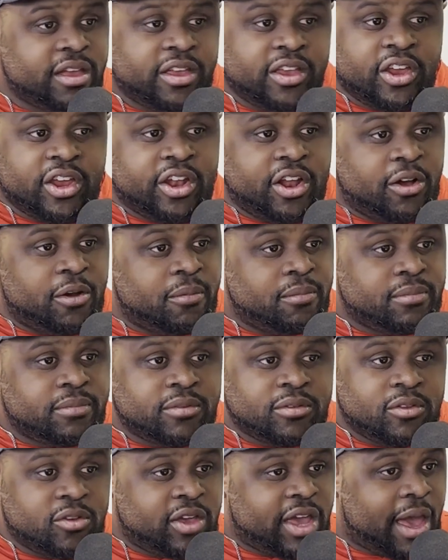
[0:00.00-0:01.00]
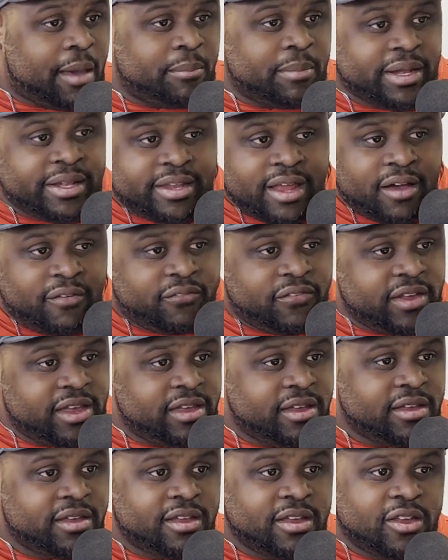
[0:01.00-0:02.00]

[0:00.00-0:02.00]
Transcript: You you got McDuffie,